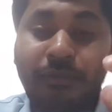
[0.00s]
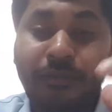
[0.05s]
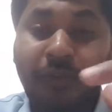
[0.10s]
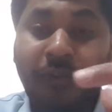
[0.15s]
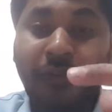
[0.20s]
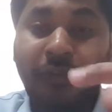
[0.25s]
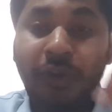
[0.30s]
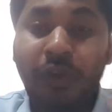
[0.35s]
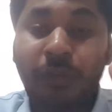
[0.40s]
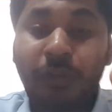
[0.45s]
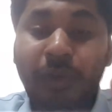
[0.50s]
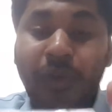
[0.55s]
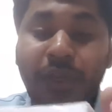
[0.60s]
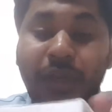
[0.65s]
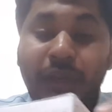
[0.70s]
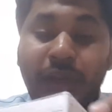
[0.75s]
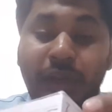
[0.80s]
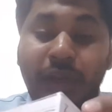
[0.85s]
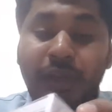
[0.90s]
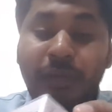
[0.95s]
before I open
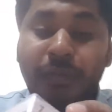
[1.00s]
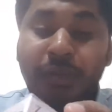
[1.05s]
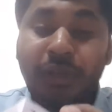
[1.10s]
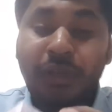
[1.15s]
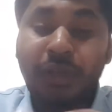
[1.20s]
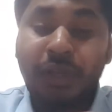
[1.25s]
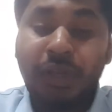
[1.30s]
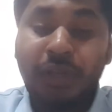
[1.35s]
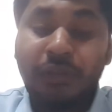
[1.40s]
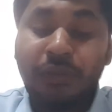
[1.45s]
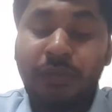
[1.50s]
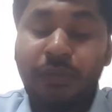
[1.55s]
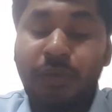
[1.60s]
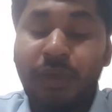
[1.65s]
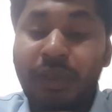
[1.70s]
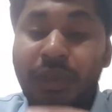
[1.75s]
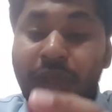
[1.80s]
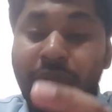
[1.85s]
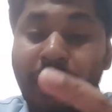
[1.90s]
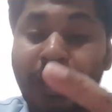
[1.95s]
it let me tell you
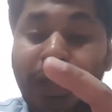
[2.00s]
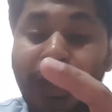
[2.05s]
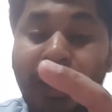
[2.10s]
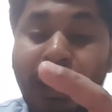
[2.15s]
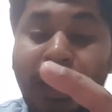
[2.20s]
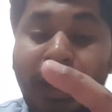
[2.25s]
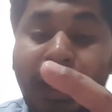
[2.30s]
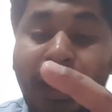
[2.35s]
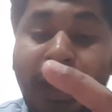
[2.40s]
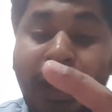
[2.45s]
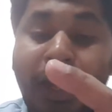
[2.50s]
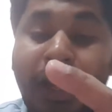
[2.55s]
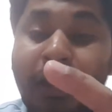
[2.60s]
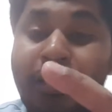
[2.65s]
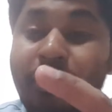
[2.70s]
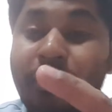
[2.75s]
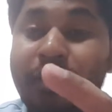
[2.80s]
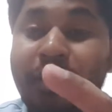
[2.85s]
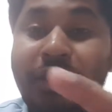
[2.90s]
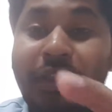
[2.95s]
one thing
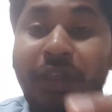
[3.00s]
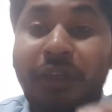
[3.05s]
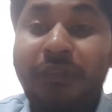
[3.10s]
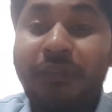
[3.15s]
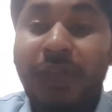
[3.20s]
it's all the same